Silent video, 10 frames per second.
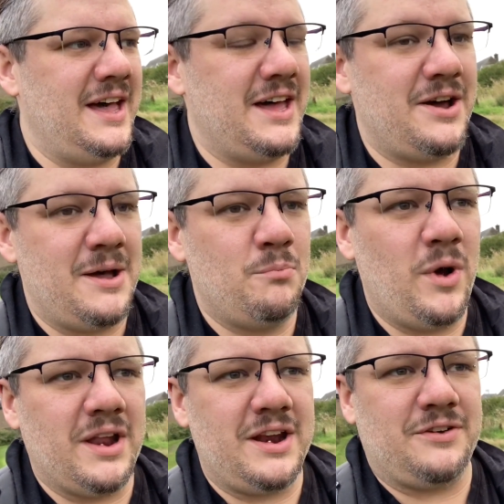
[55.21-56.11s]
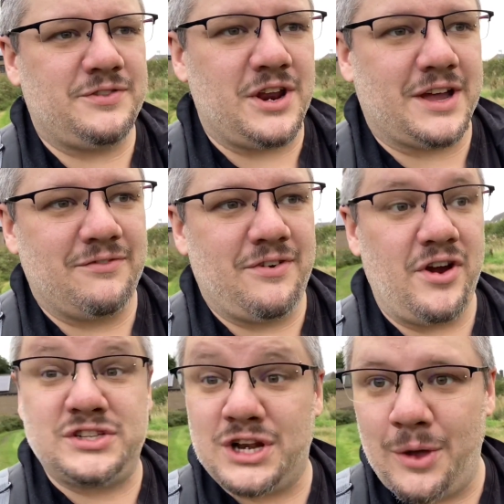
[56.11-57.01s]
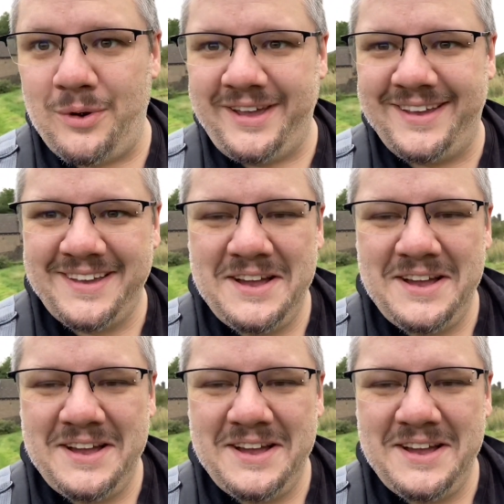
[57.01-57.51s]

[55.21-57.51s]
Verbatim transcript: and I'm well enough that I can very slowly